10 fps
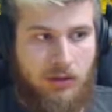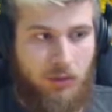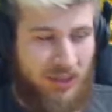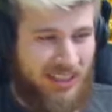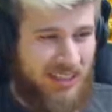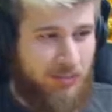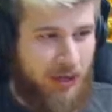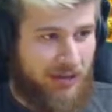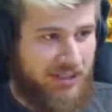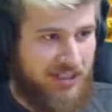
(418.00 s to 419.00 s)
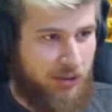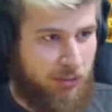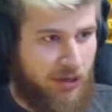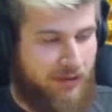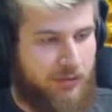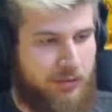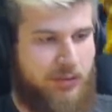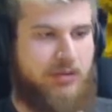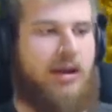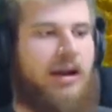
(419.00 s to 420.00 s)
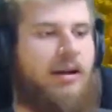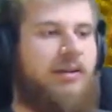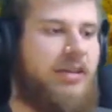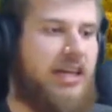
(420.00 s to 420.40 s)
Really? Pirates is still profitable? I don't know.